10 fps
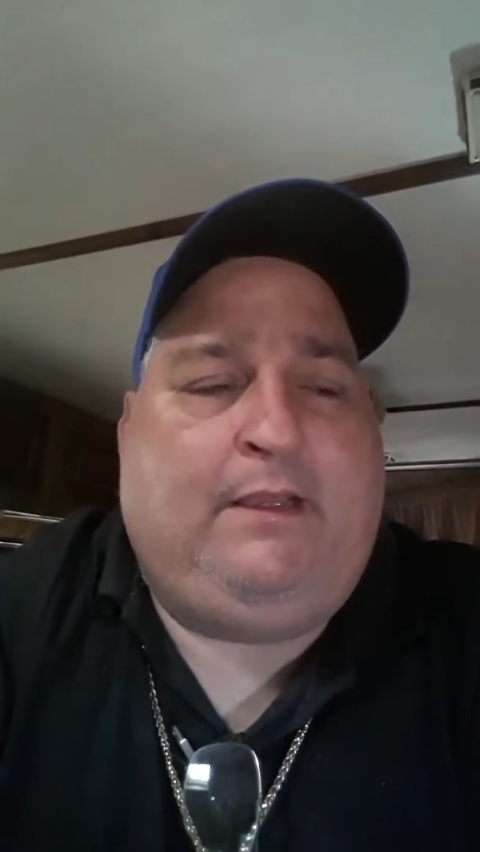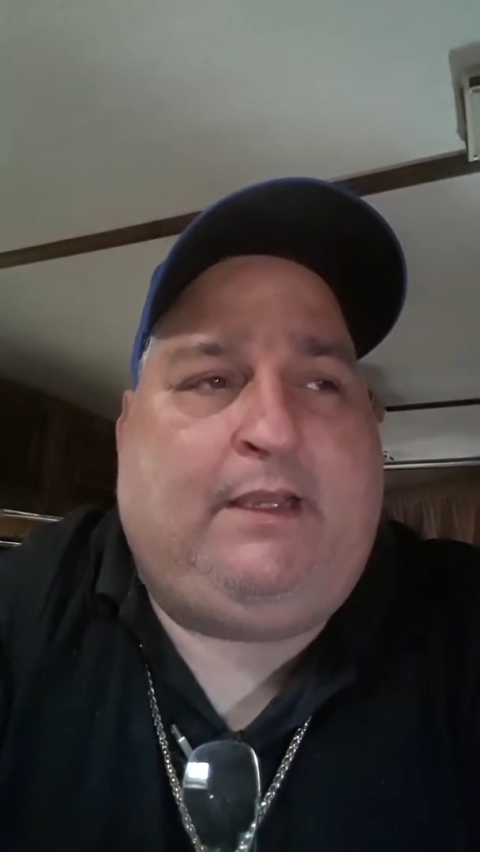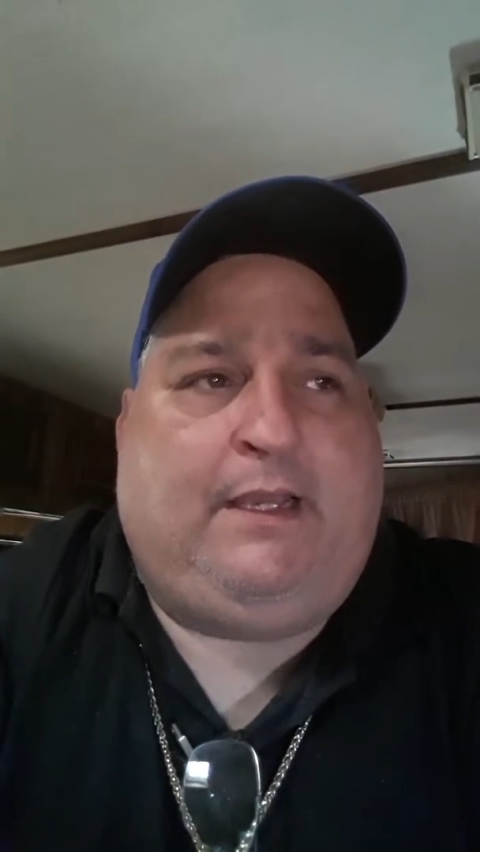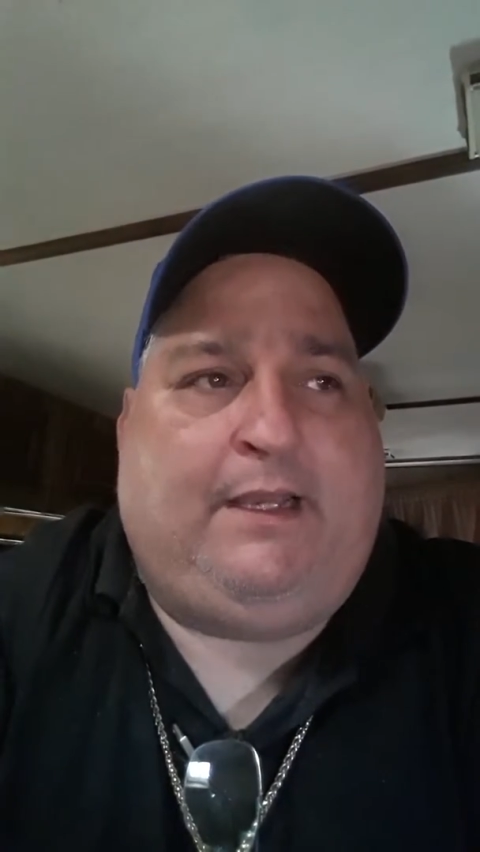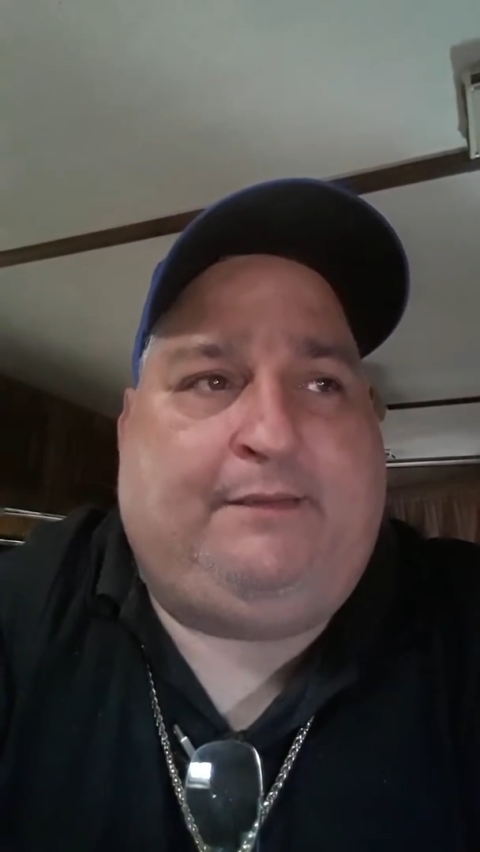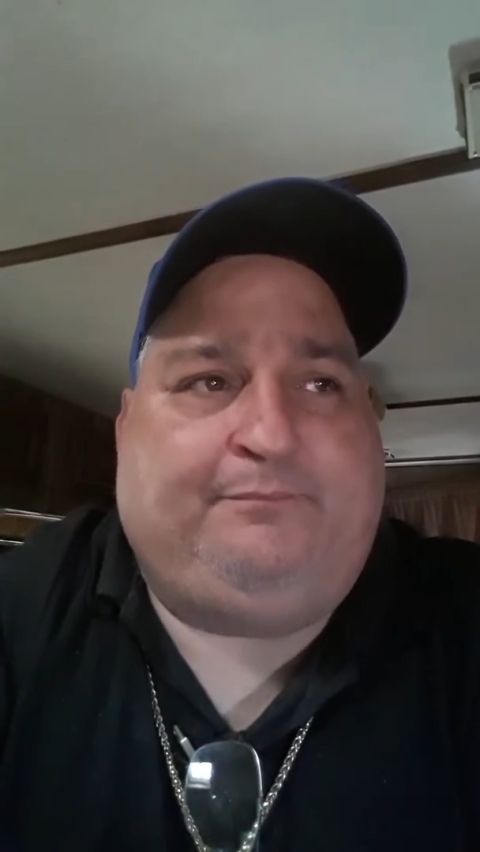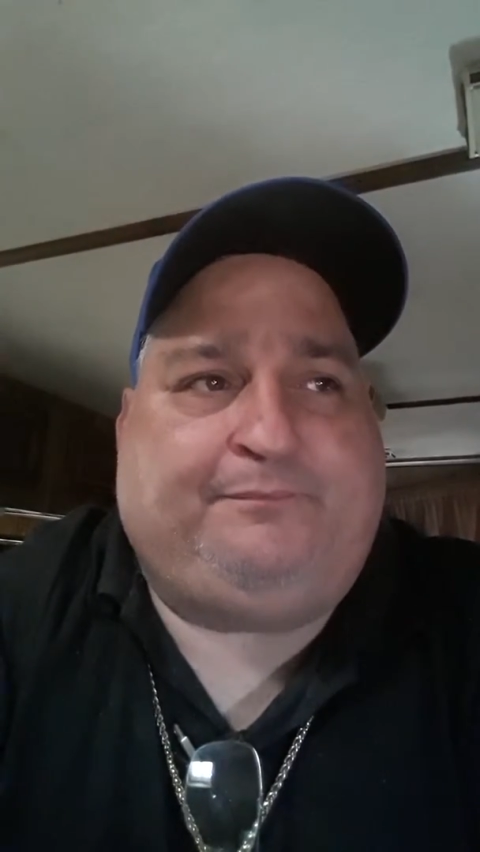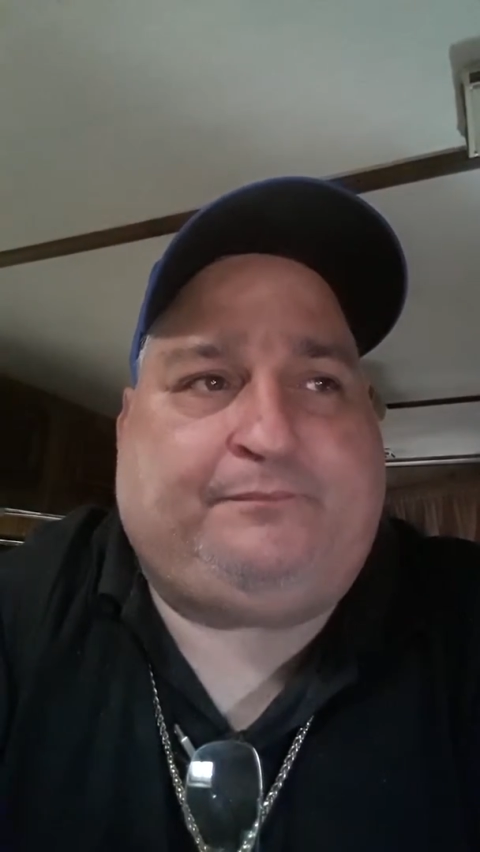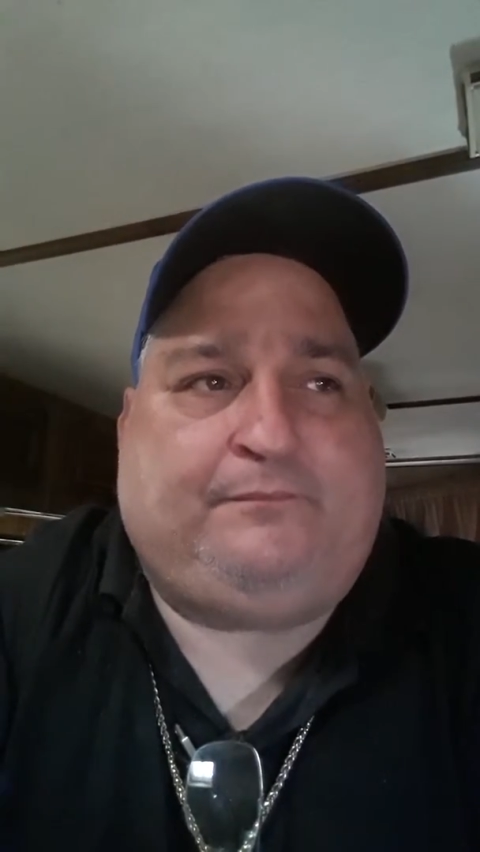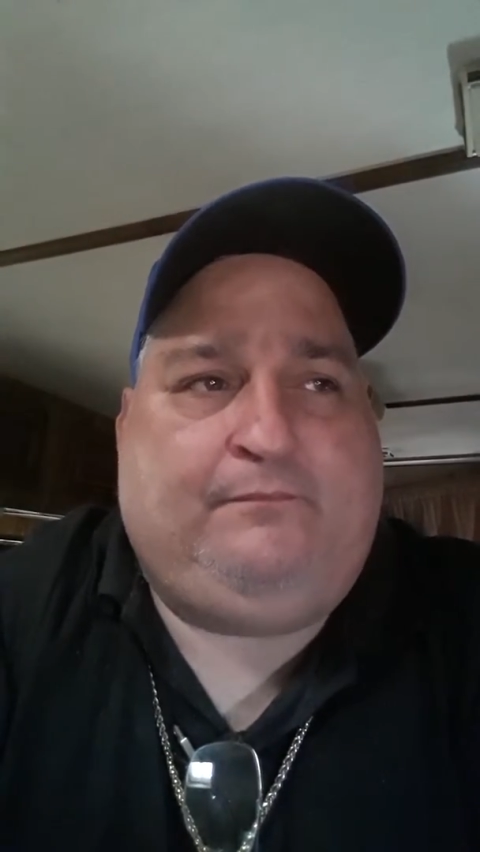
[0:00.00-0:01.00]

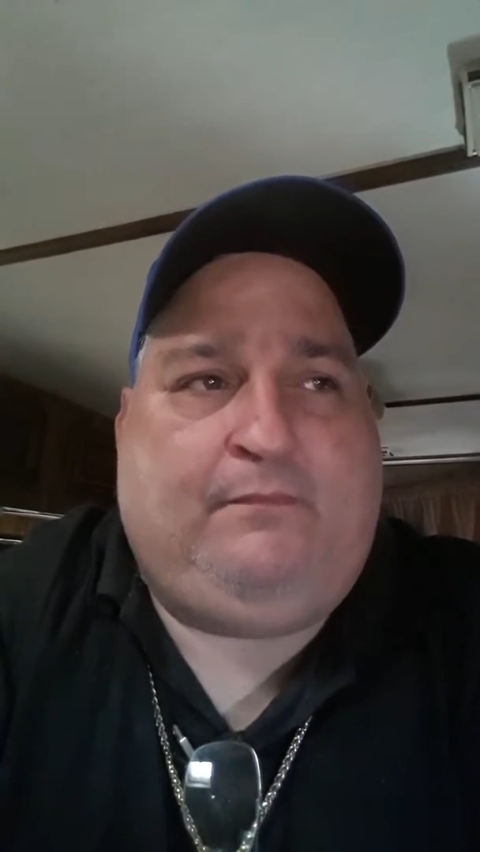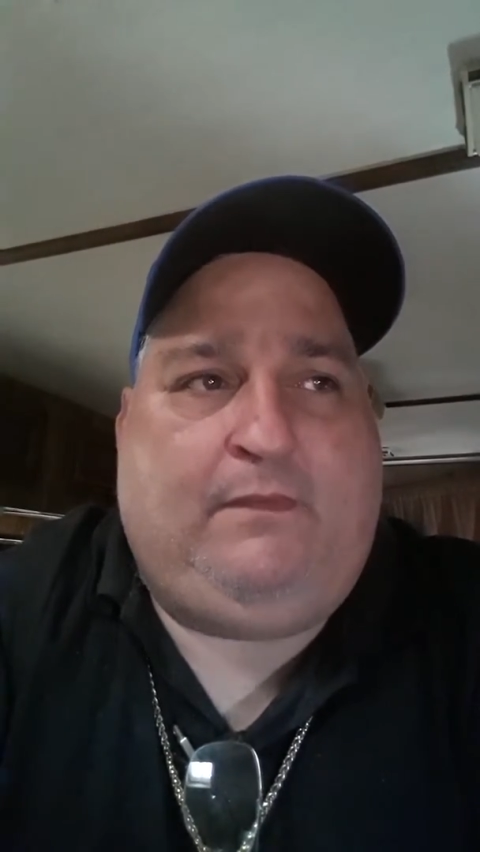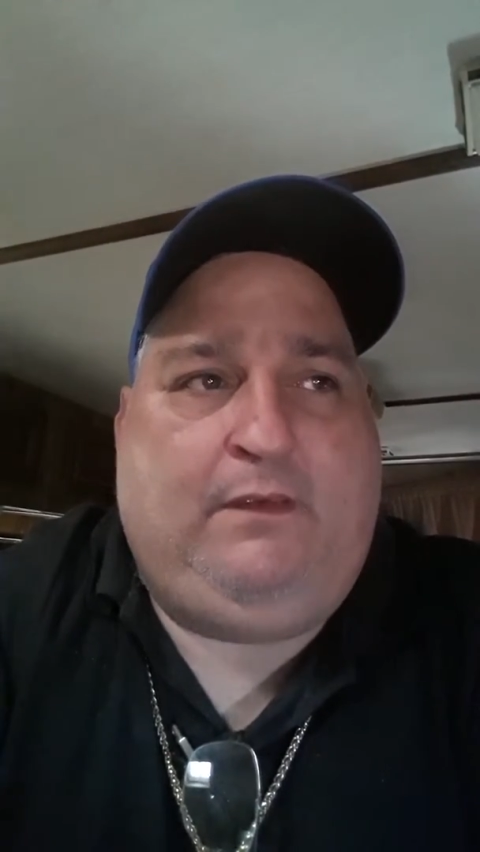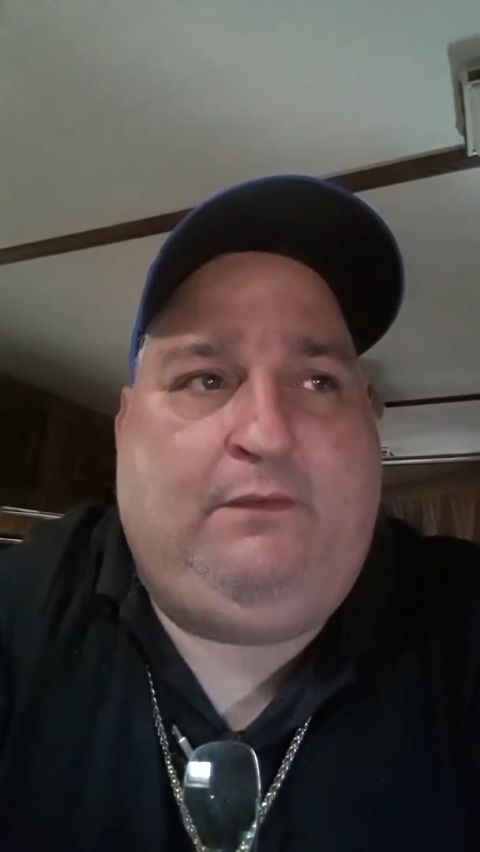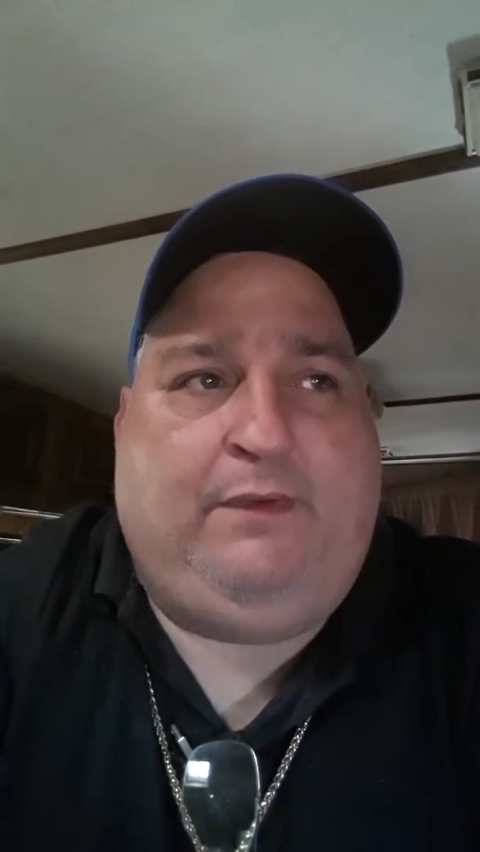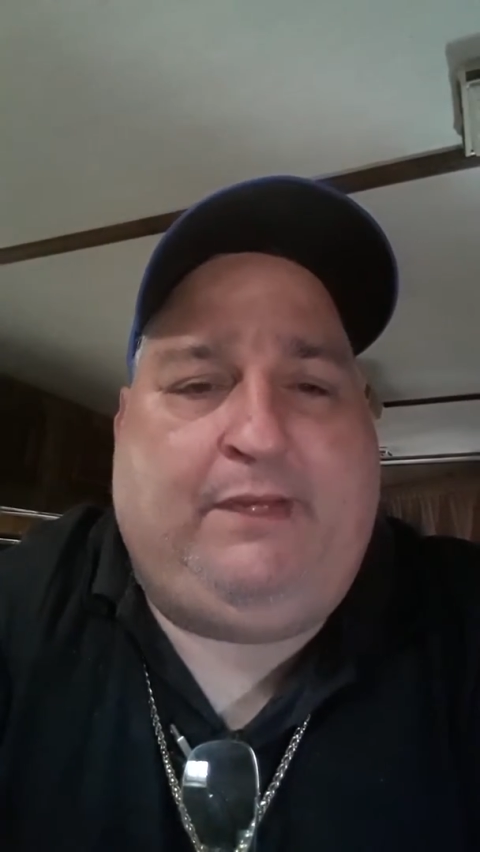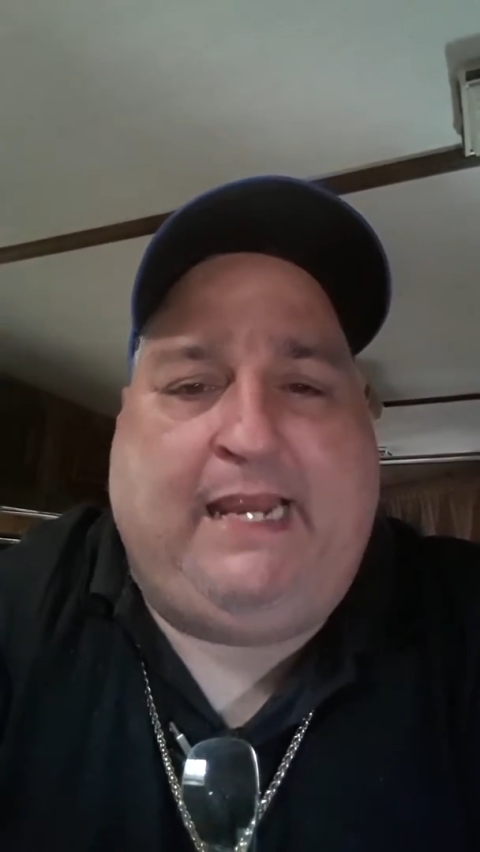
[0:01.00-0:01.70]
We would